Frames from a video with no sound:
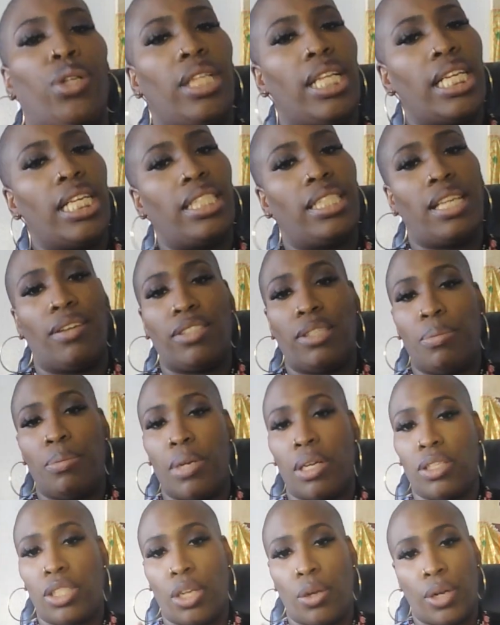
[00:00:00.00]
this stuff
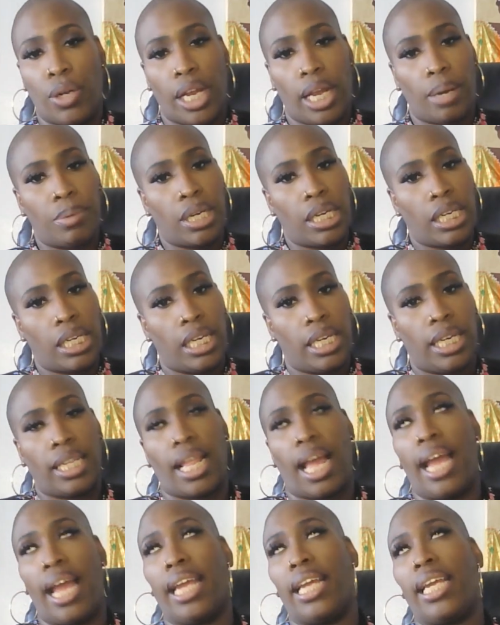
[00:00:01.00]
smells so damn
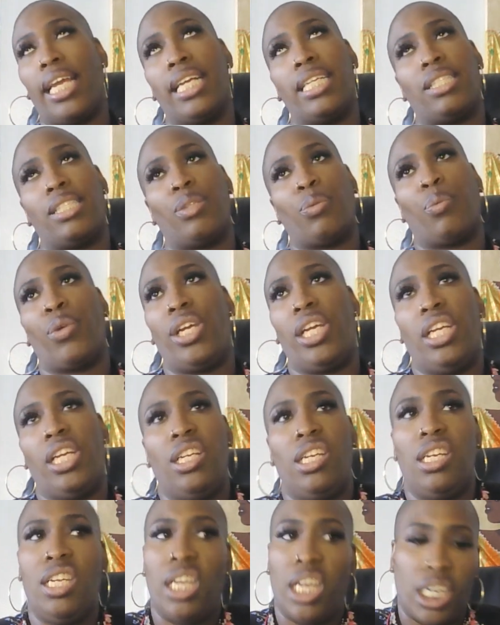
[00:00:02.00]
good. Like, it's
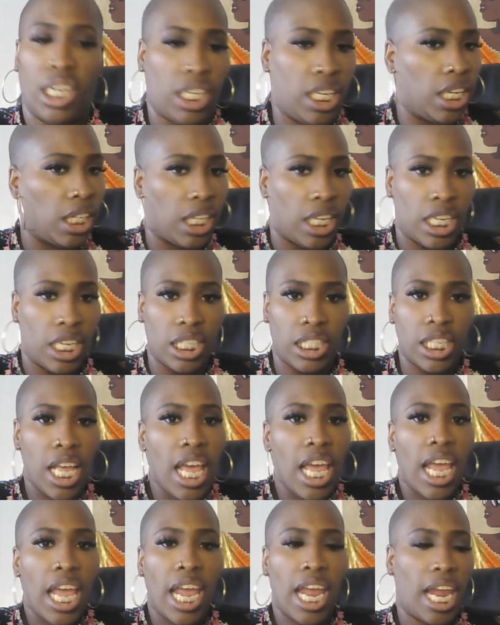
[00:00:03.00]
ridiculous.
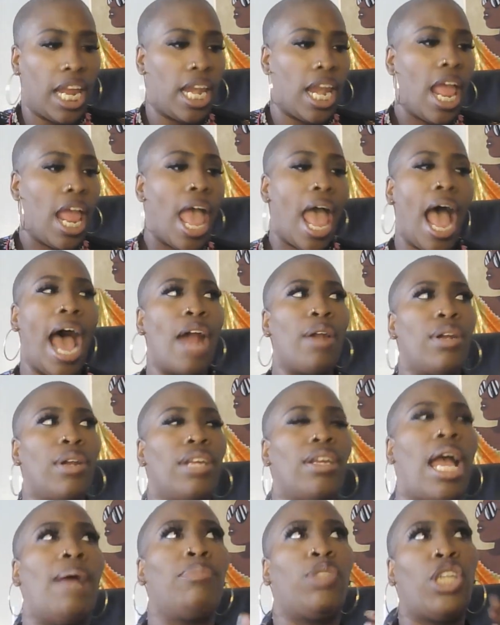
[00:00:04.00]
And I don't
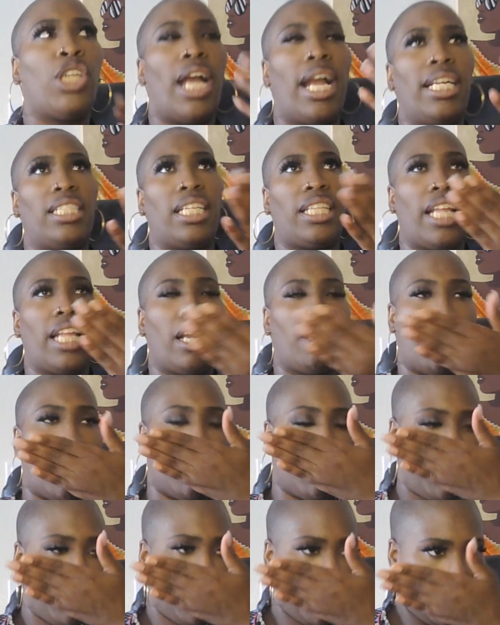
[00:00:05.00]
even, I'm trying to think
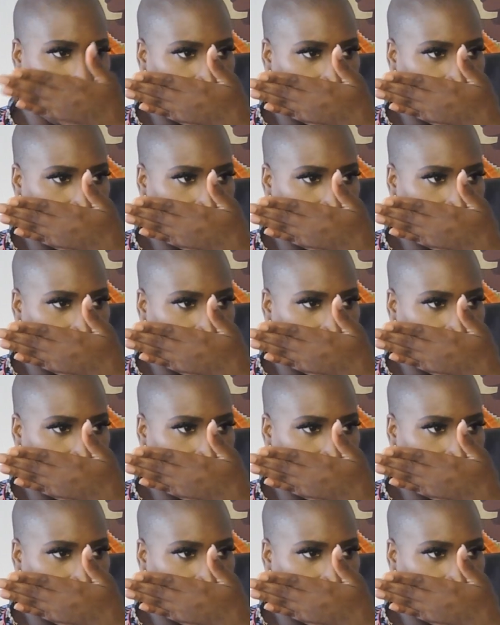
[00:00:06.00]
about,